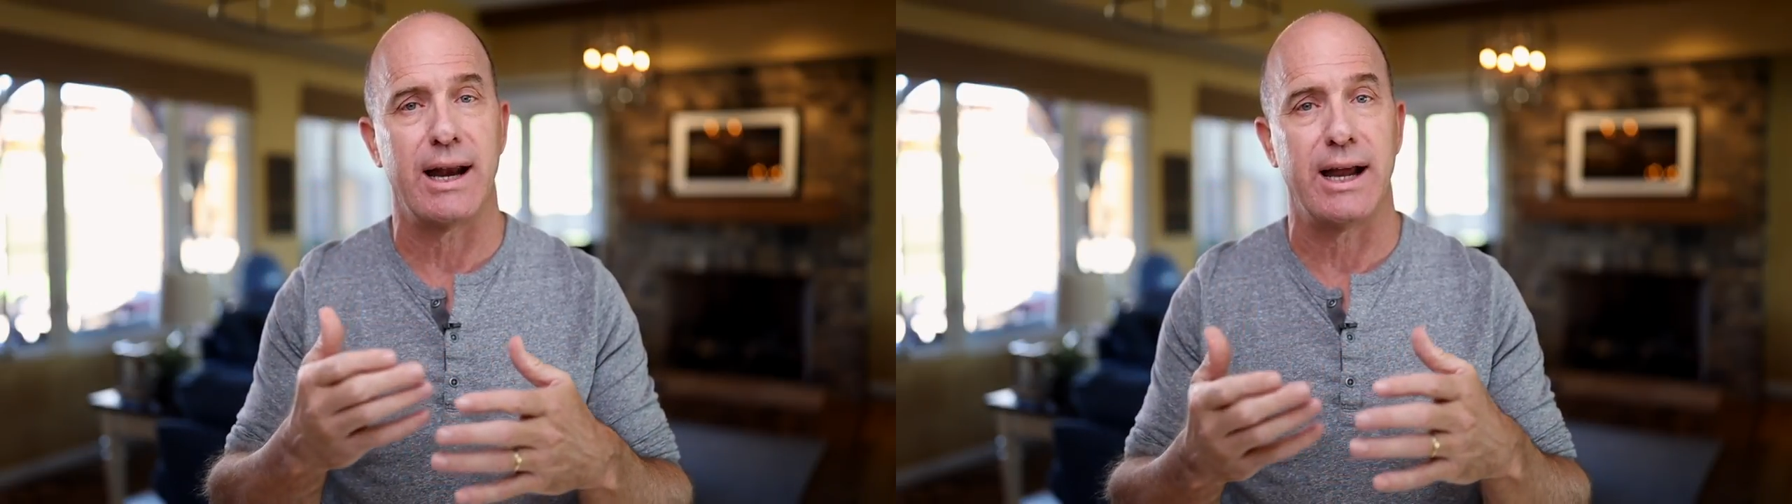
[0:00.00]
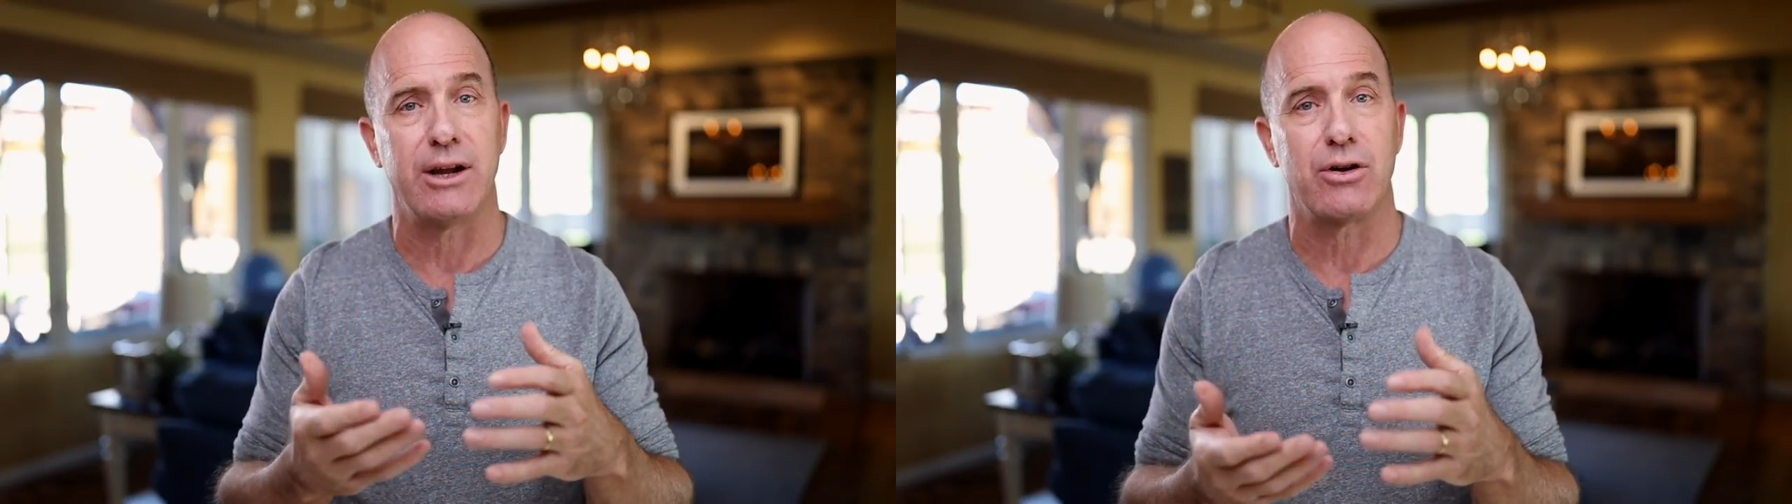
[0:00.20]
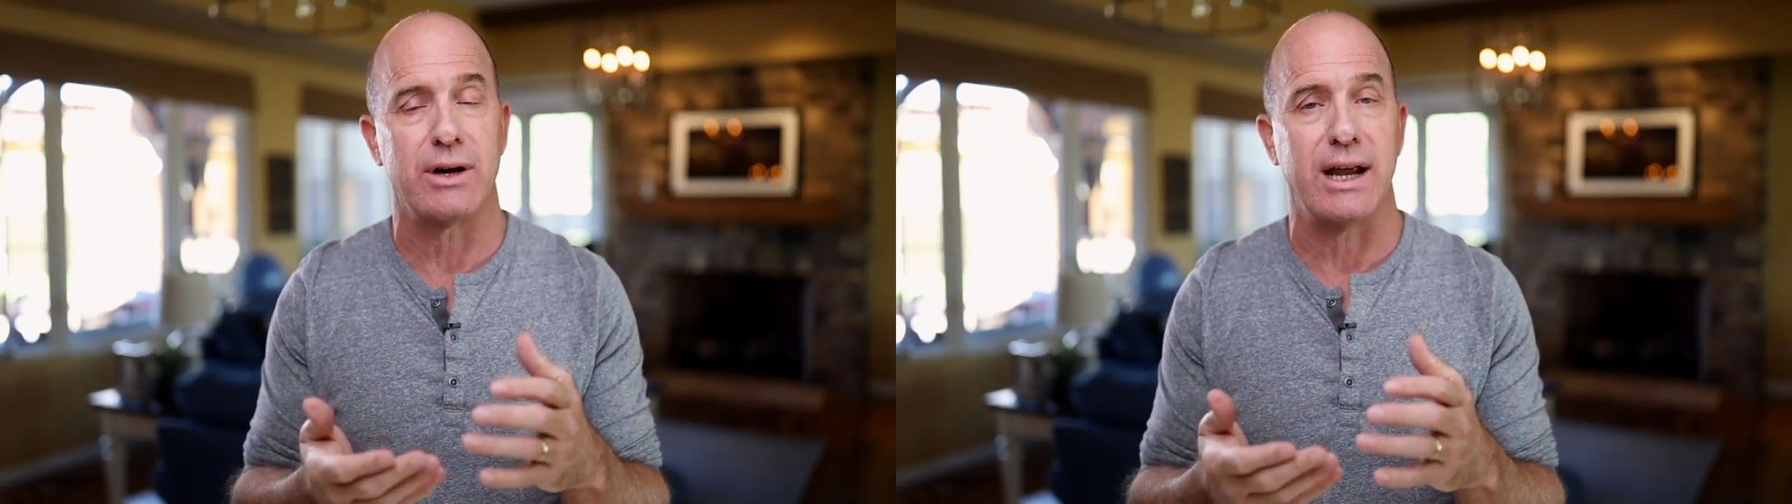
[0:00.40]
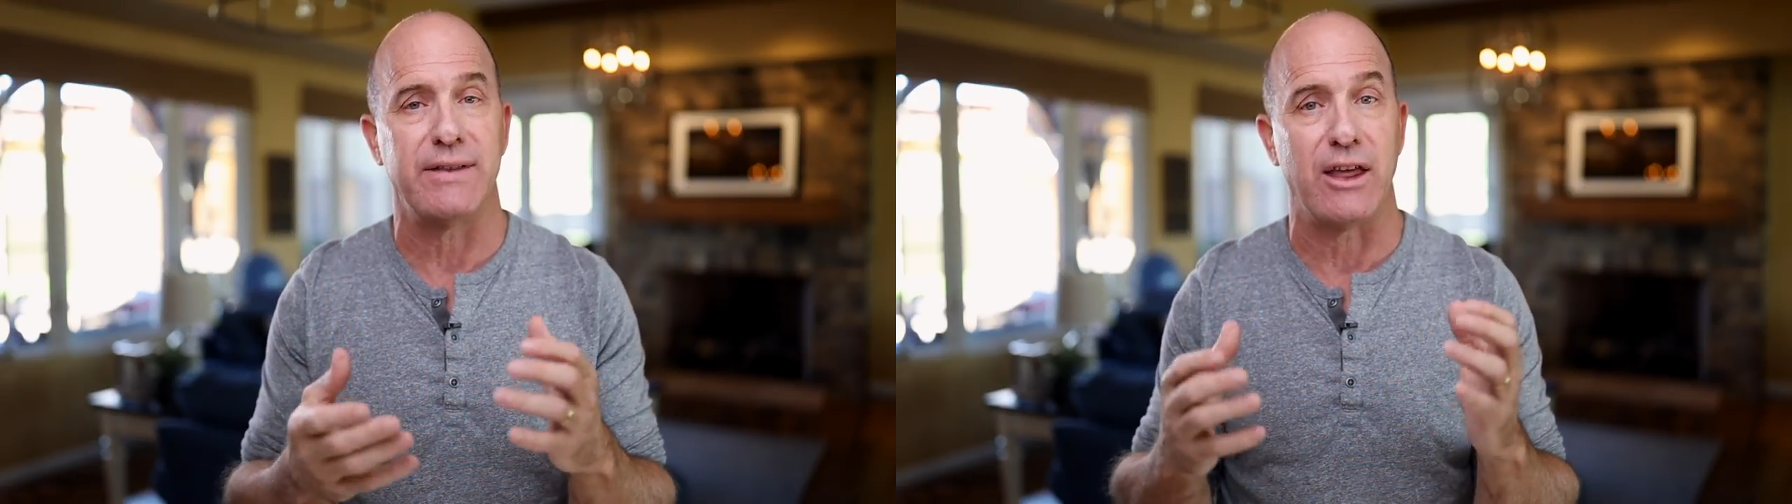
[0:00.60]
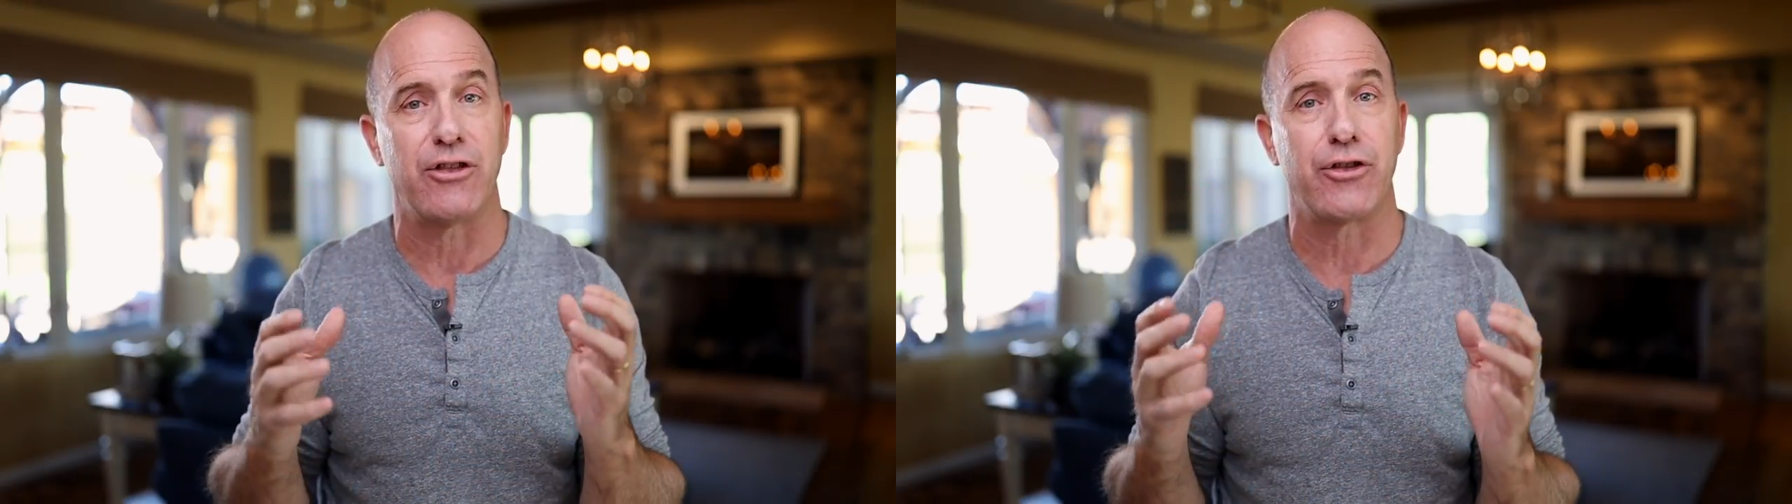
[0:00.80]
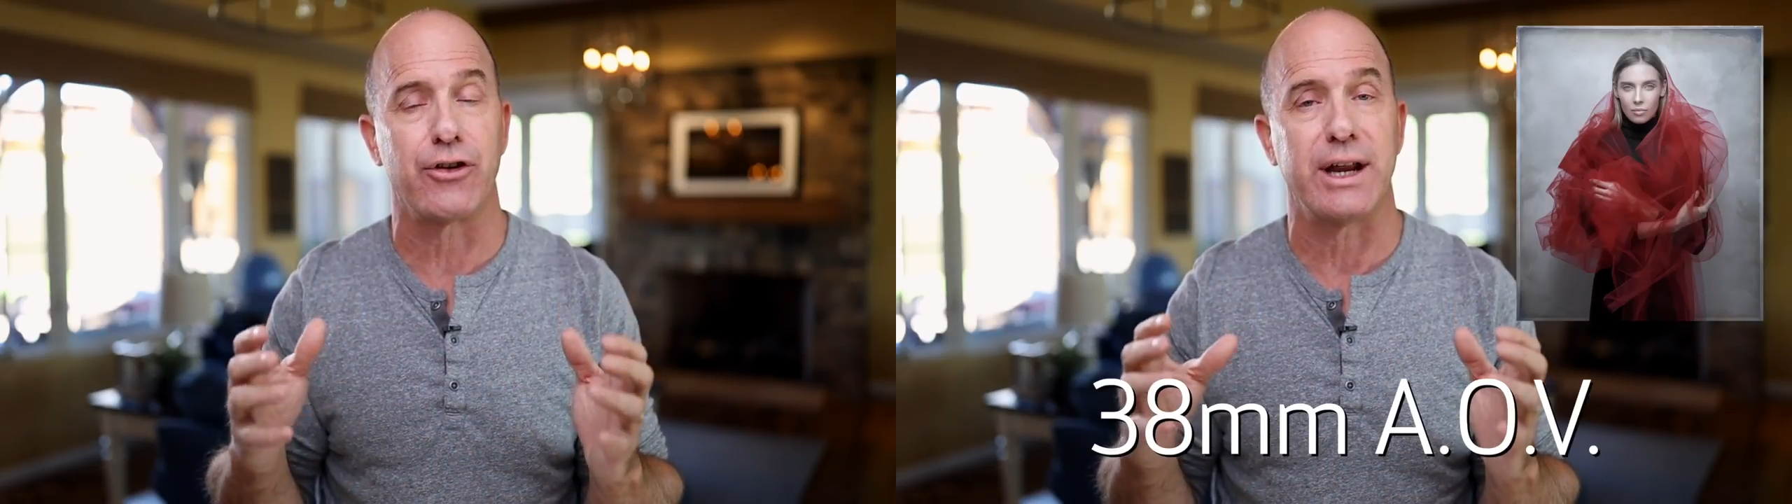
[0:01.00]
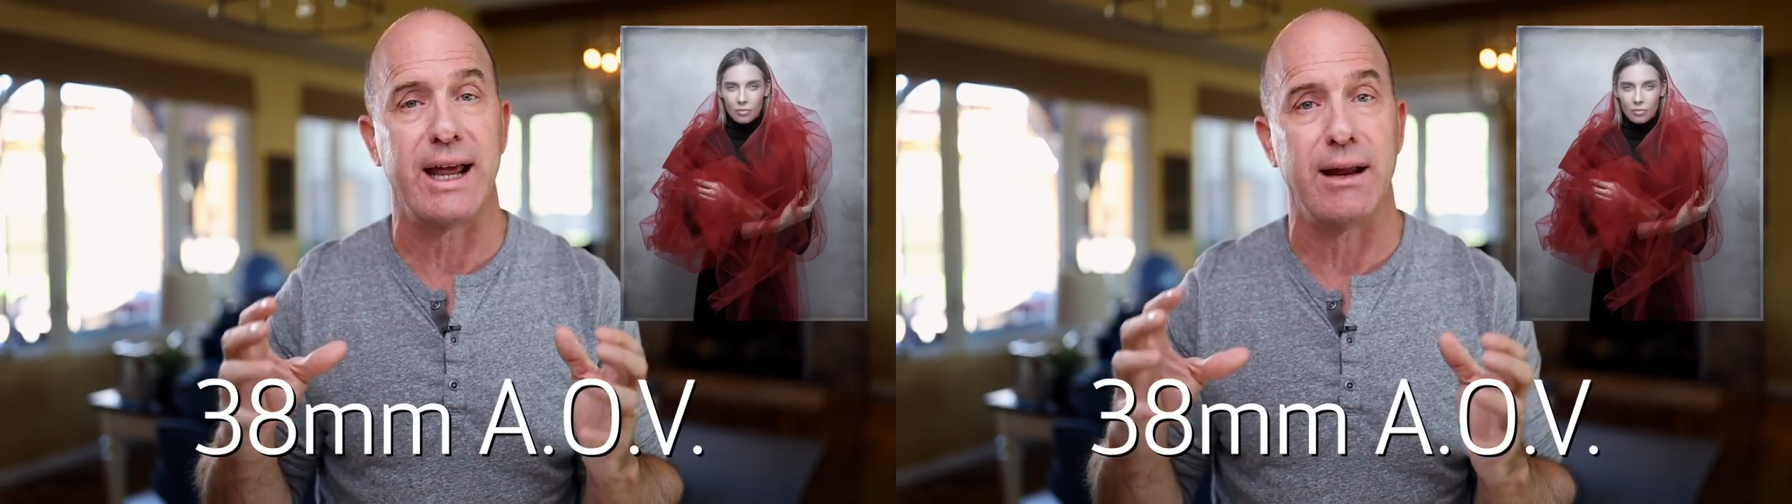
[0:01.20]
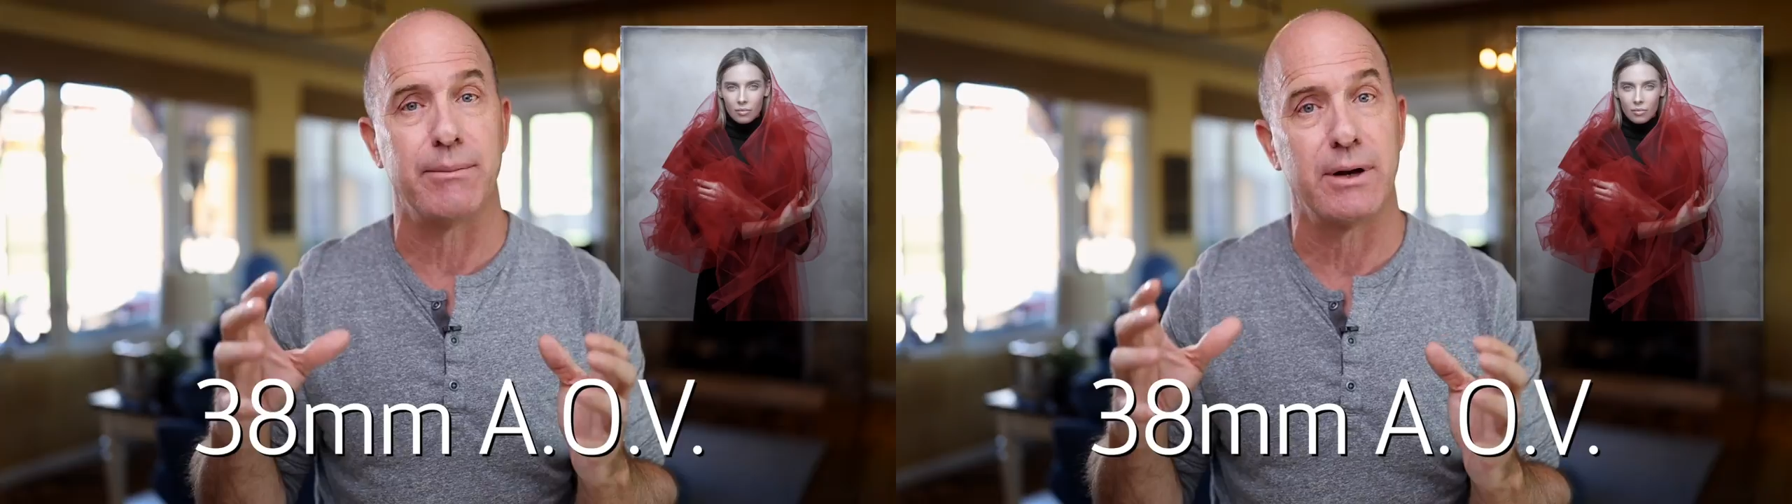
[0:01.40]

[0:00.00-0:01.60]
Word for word: and I create that 38